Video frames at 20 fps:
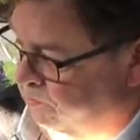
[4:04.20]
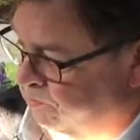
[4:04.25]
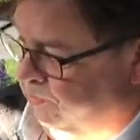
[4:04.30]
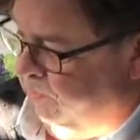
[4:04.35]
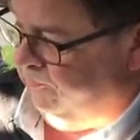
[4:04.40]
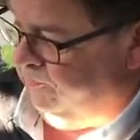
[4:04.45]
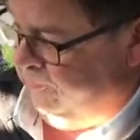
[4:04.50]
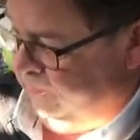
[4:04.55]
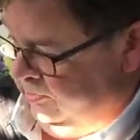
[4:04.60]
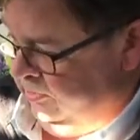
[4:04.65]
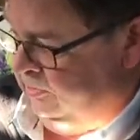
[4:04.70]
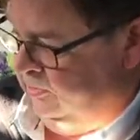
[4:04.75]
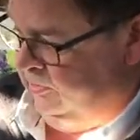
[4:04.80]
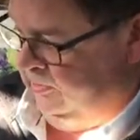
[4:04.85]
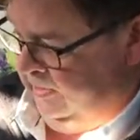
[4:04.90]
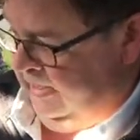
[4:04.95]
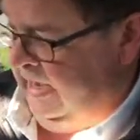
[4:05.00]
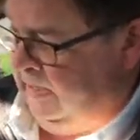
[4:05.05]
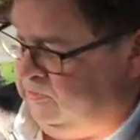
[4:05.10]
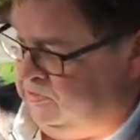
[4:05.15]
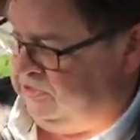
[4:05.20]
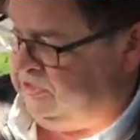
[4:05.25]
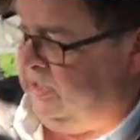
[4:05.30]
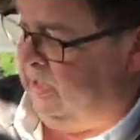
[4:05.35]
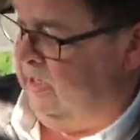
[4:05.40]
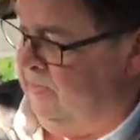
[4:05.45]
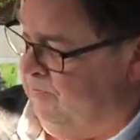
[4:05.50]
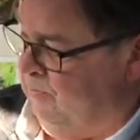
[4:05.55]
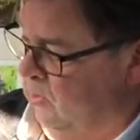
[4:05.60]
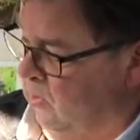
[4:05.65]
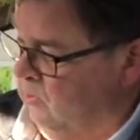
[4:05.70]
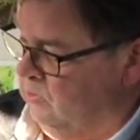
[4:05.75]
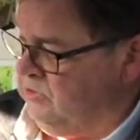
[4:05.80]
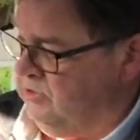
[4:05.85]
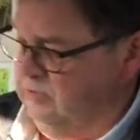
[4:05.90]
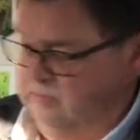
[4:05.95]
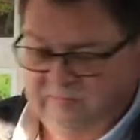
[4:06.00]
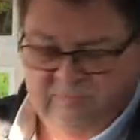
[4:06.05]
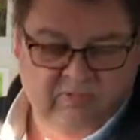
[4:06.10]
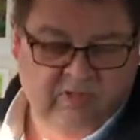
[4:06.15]
But for the outside plot,
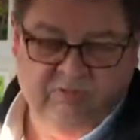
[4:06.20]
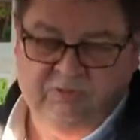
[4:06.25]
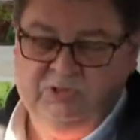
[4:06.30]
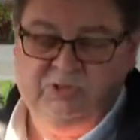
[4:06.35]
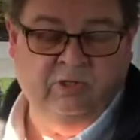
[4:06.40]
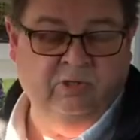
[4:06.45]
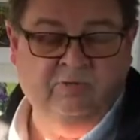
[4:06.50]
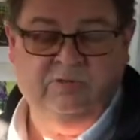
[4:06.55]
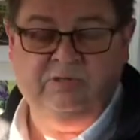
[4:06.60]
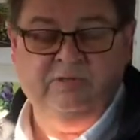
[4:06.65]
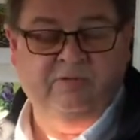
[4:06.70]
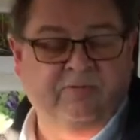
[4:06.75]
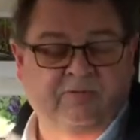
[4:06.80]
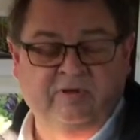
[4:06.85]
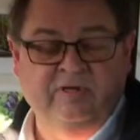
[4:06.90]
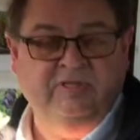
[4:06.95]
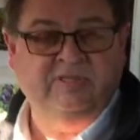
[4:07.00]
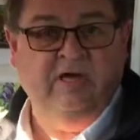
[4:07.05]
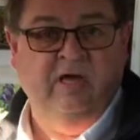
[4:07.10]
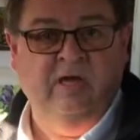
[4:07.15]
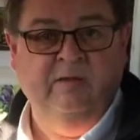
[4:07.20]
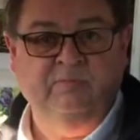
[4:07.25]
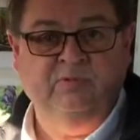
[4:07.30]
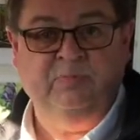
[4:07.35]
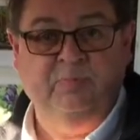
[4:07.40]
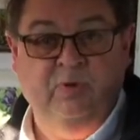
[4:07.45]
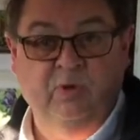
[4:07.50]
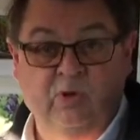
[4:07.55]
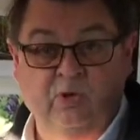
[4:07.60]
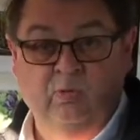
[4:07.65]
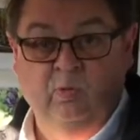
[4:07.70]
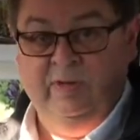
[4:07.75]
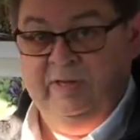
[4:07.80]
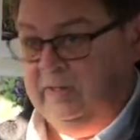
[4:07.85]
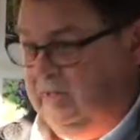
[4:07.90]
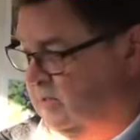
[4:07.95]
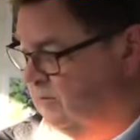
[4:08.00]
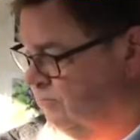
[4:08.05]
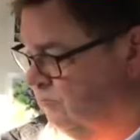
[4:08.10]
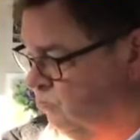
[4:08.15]
it's 2 to 3 times per
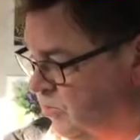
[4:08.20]
week,